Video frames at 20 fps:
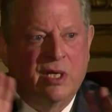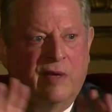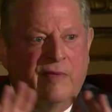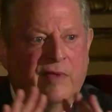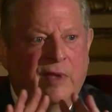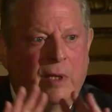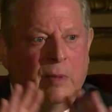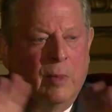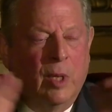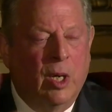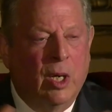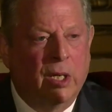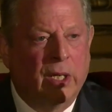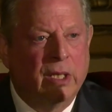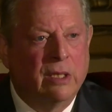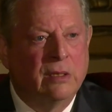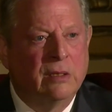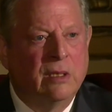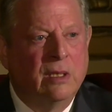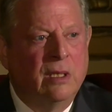of the
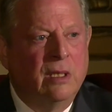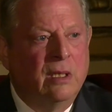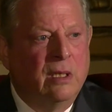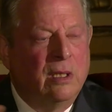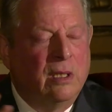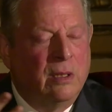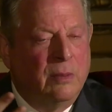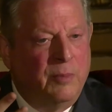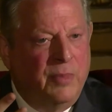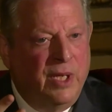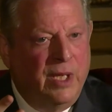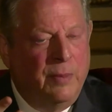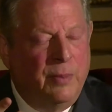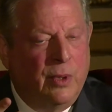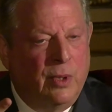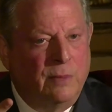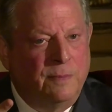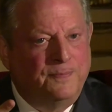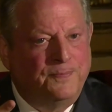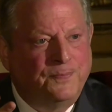American people.